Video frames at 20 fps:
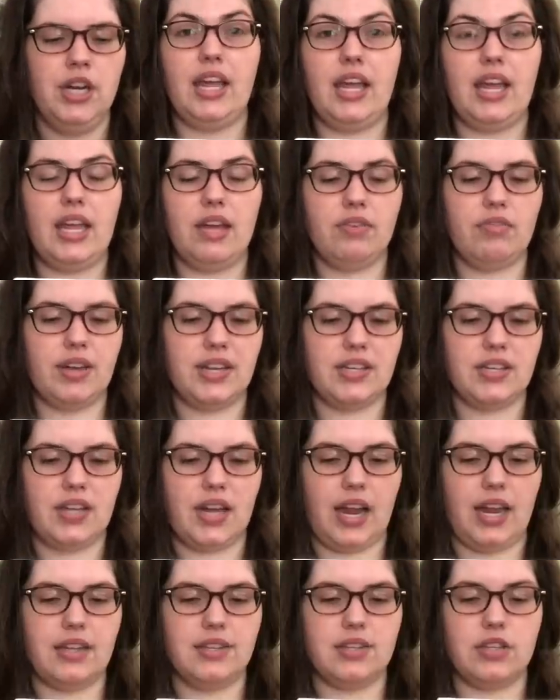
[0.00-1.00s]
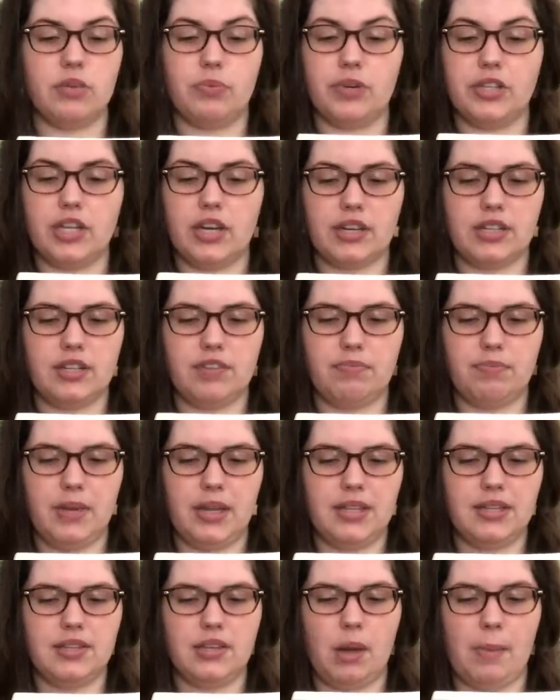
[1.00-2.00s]
He investigates the reductive
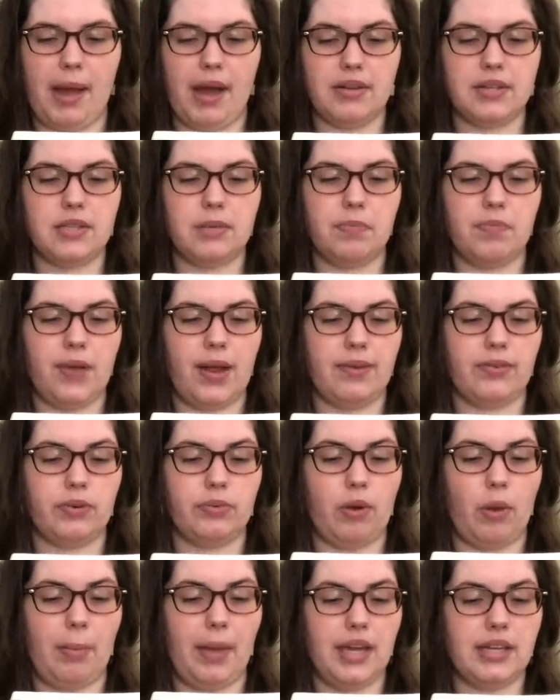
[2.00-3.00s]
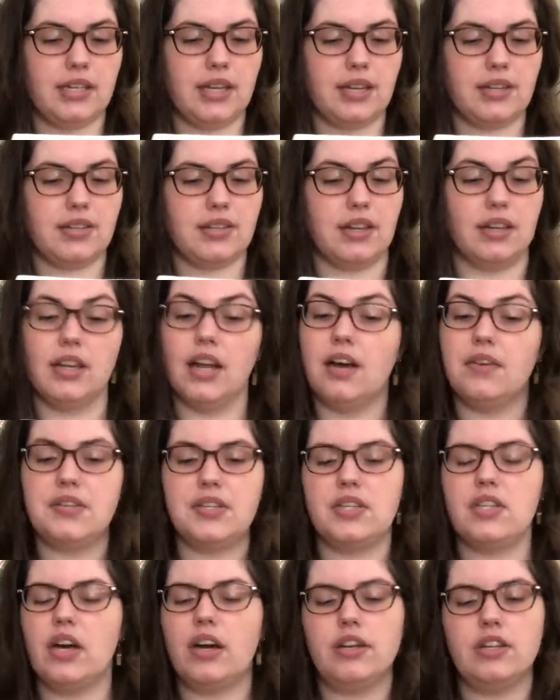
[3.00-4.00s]
myths about some favorite romantics, the
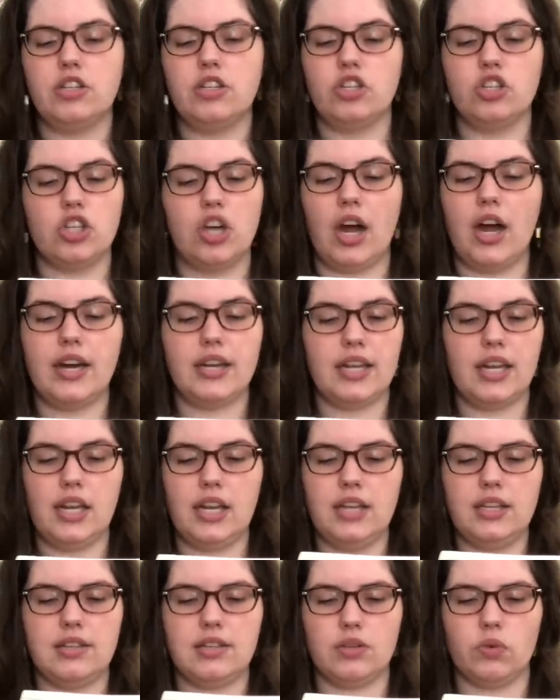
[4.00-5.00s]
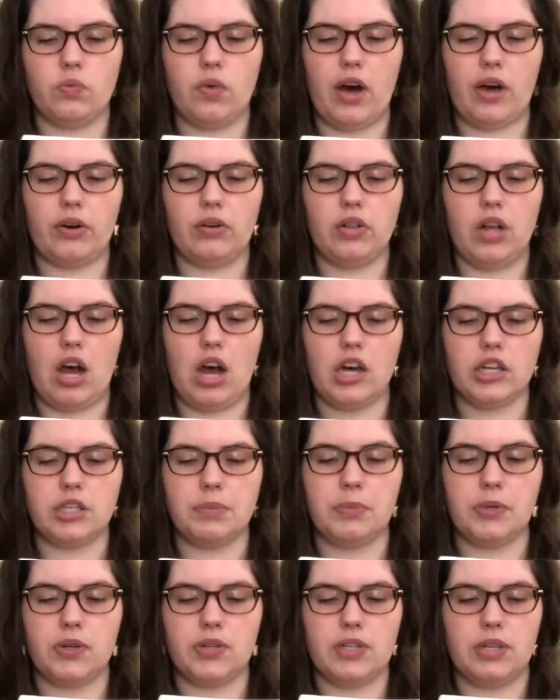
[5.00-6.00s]
love-stunned John Keats, the waterlogged
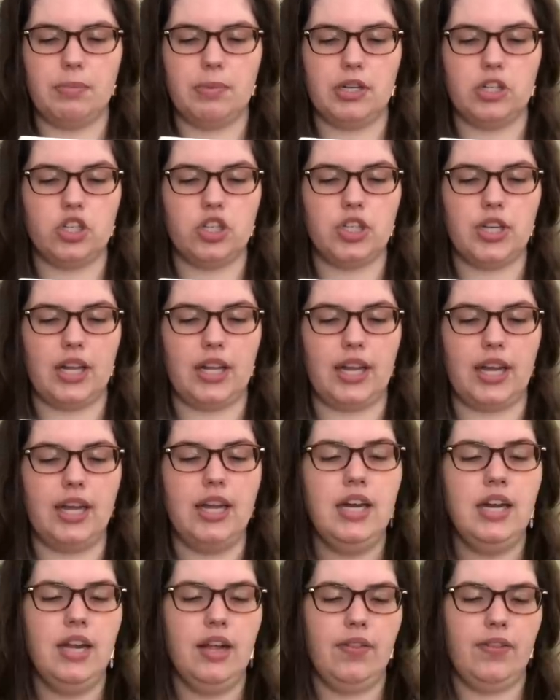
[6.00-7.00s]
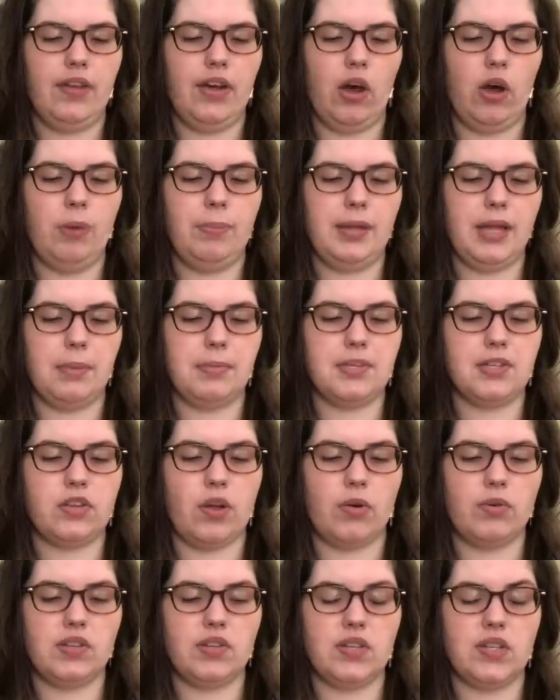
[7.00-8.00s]
Percy Bysshe Shelley, the
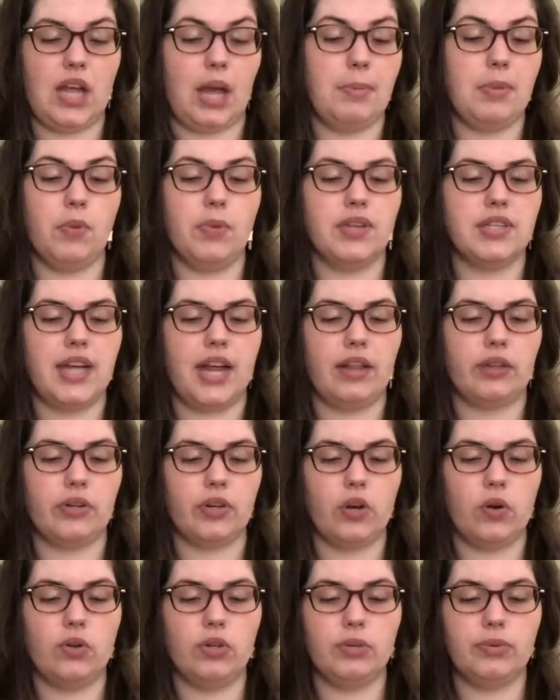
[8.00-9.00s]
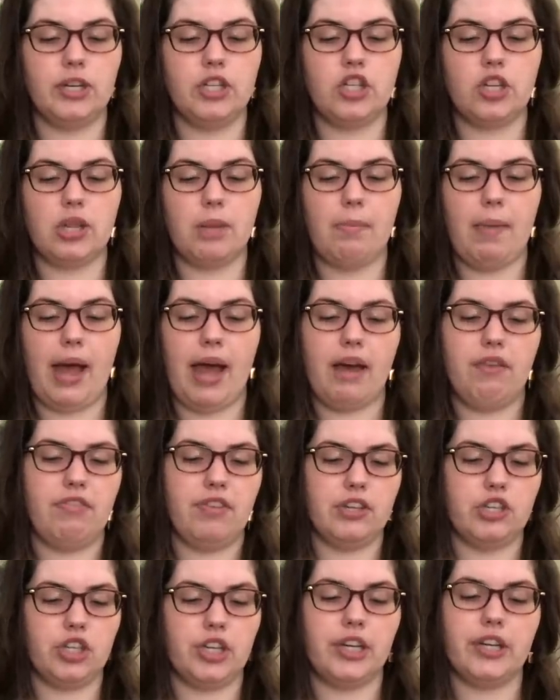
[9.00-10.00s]
opium-soaked Samuel Taylor Coleridge, and the mad
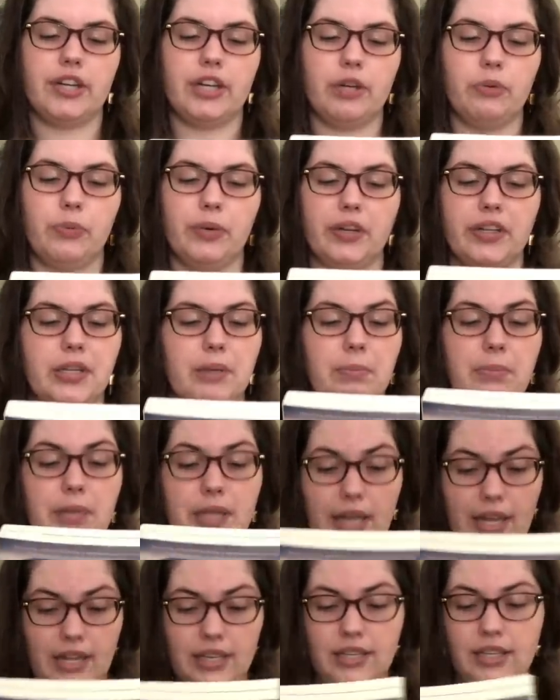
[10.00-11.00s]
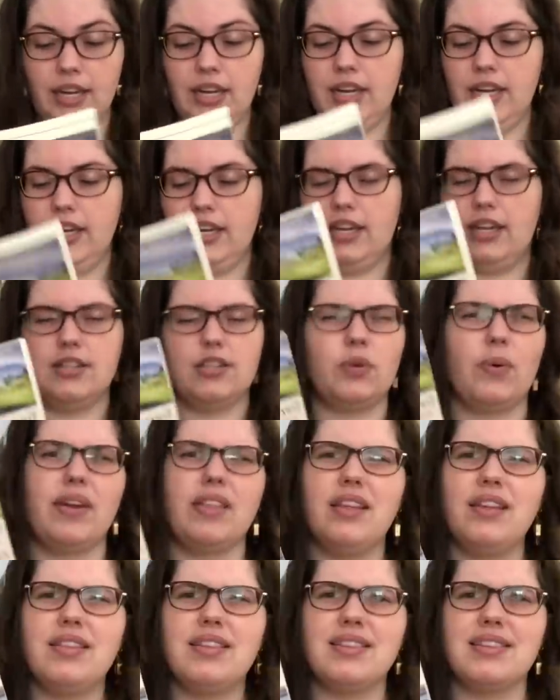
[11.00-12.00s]
visionary William Blake. And so I
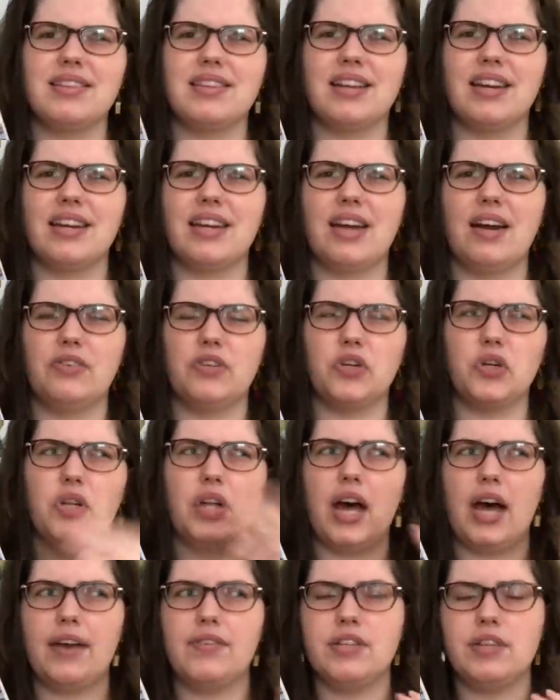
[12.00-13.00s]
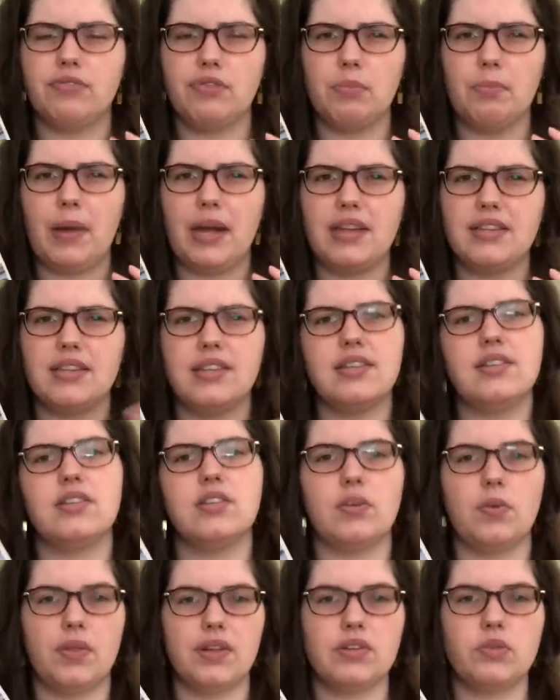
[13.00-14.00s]
think this is going to cover a lot of different bases,
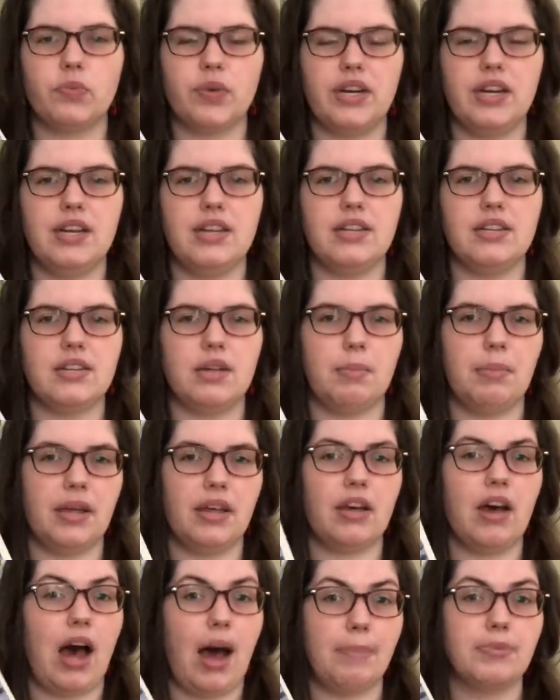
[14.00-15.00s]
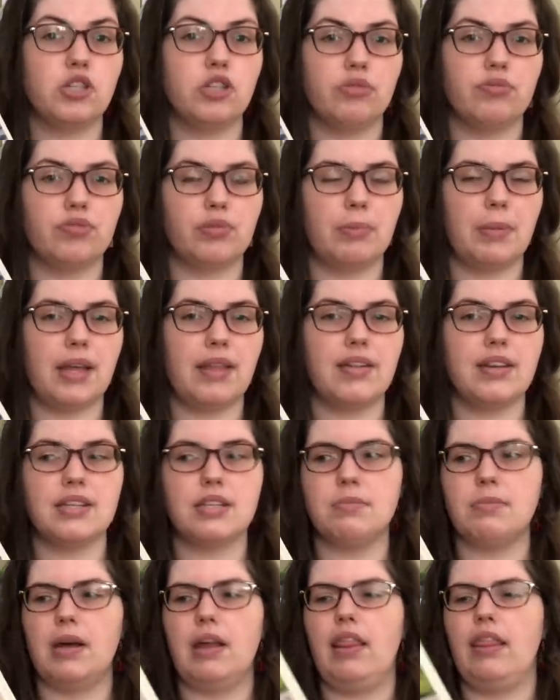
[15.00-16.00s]
so this one is a big option for me
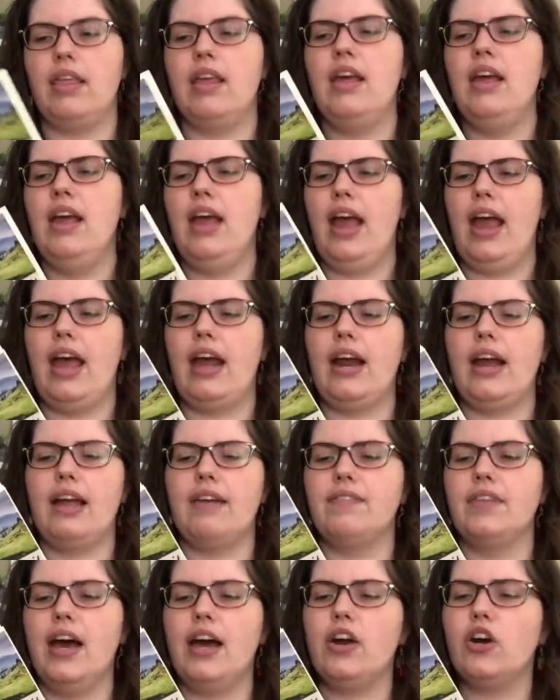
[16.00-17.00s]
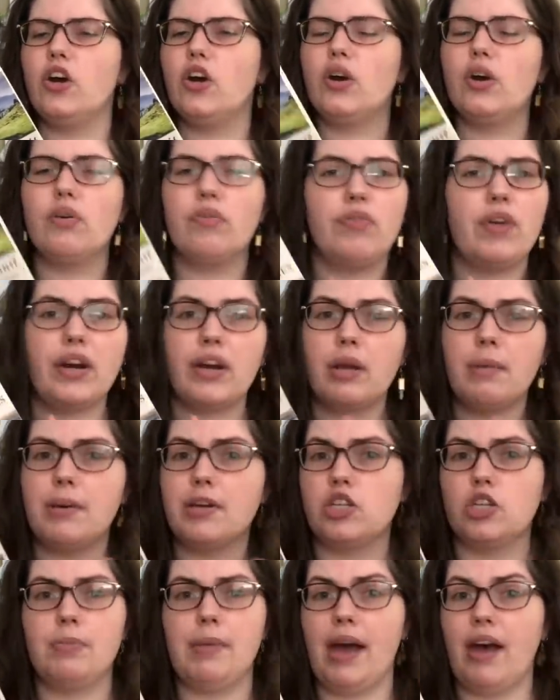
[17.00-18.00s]
this month, and I have not heard very
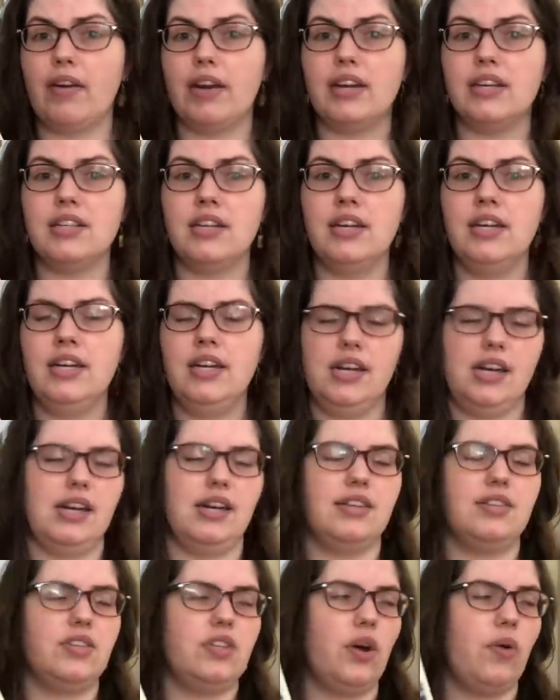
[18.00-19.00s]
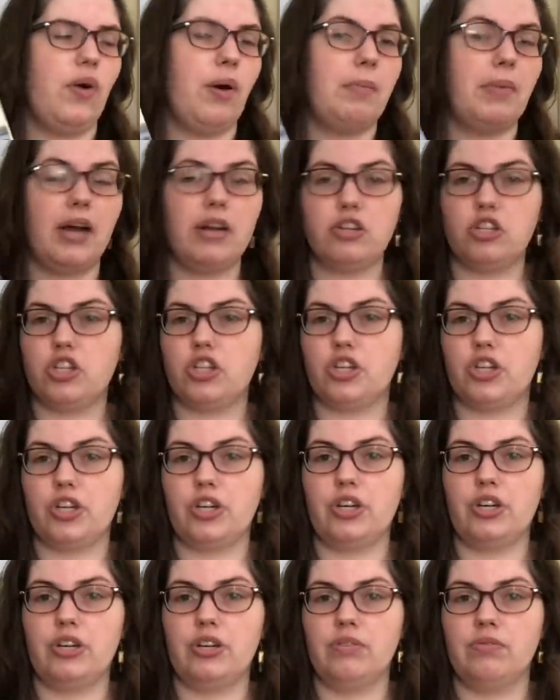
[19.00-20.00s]
much about it, so I'm not
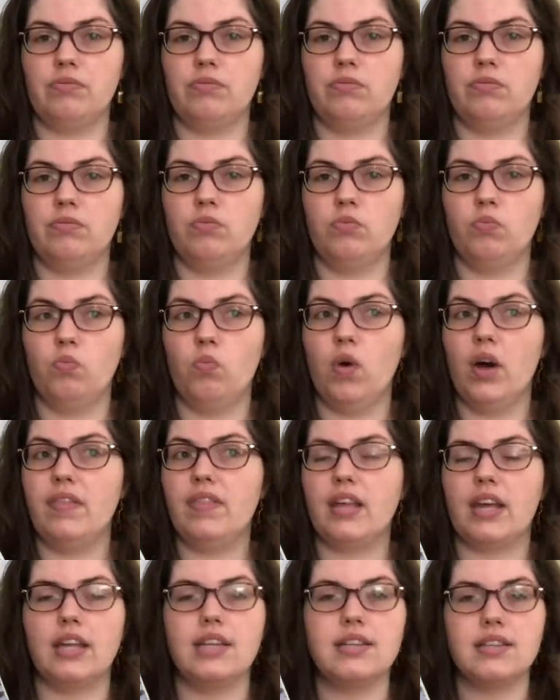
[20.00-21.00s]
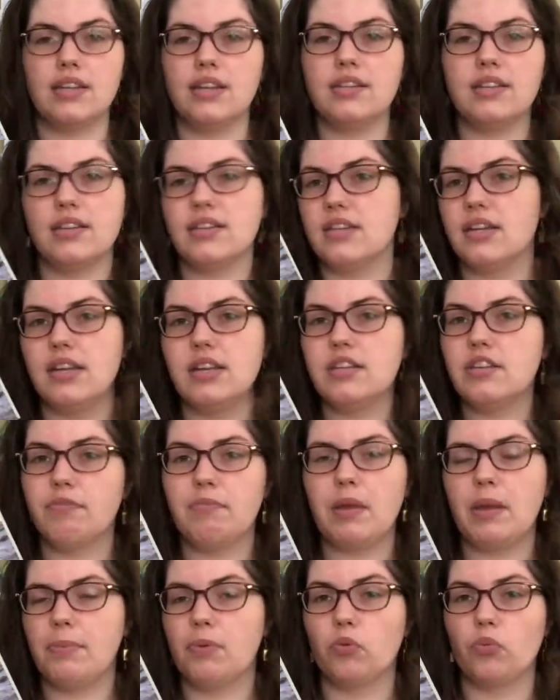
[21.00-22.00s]
sure what the consensus is, if
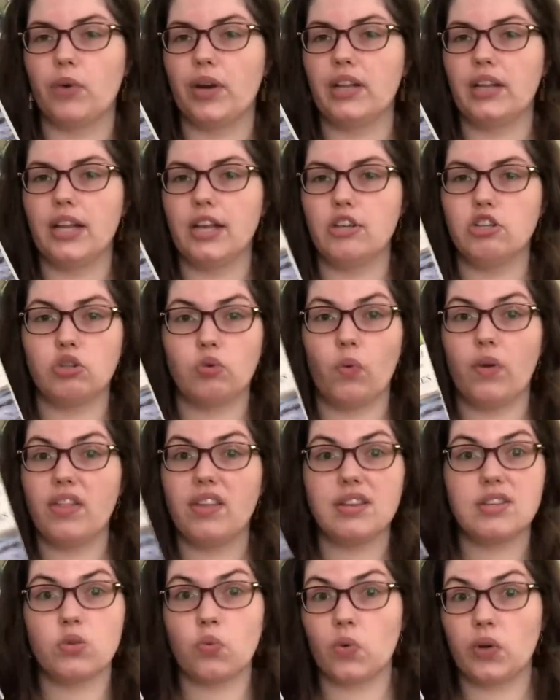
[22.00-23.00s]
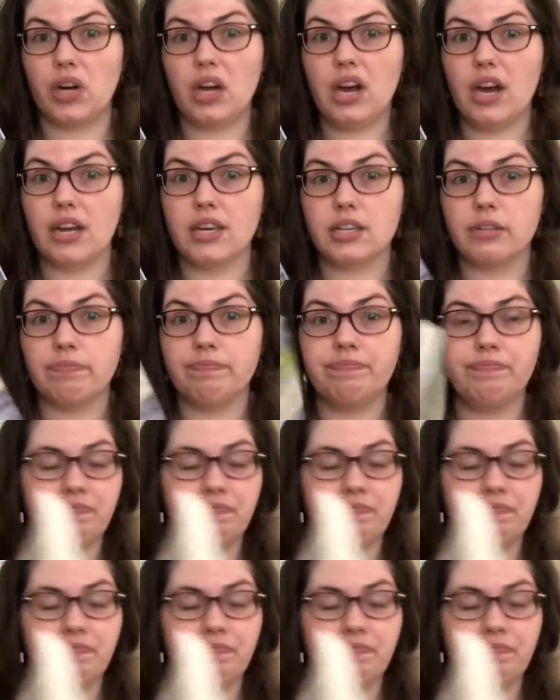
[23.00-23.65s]
people really enjoy this or not.